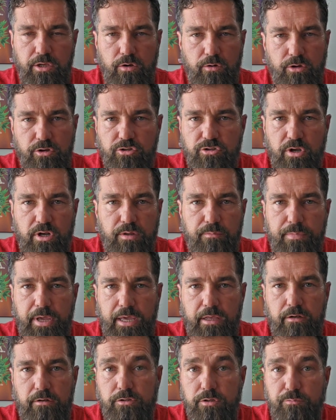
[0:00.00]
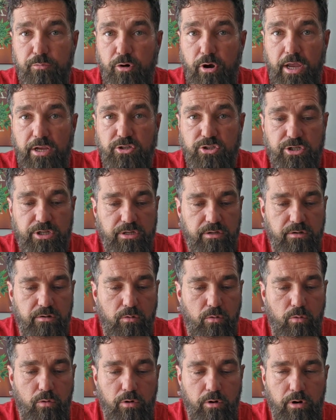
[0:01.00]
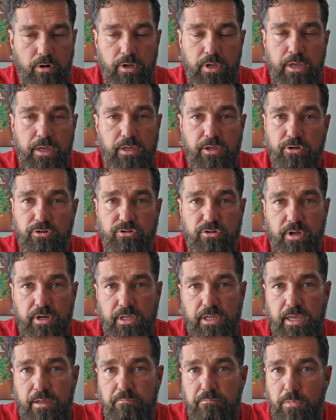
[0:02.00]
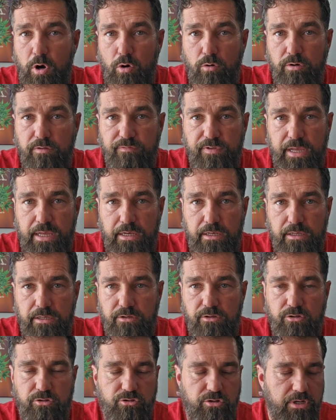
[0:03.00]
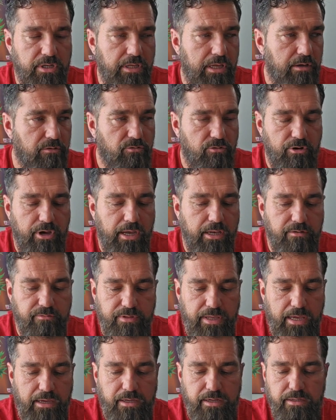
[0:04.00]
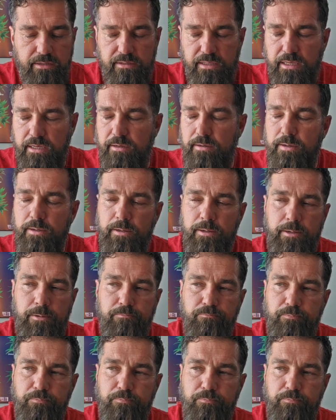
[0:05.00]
you're trying to battle depression, or you're trying to get motivated, you're trying to get creative, that kind of thing.